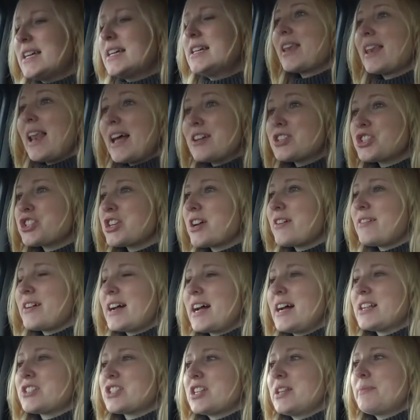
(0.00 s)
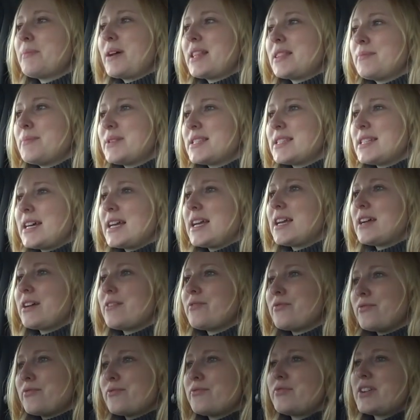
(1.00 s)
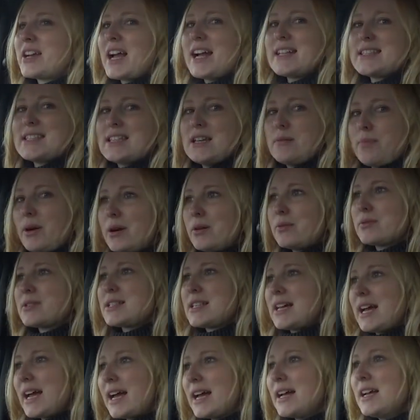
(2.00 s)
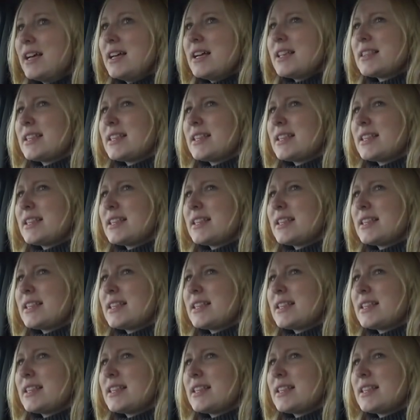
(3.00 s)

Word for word: And last year I actually made the mistake of forgetting about it,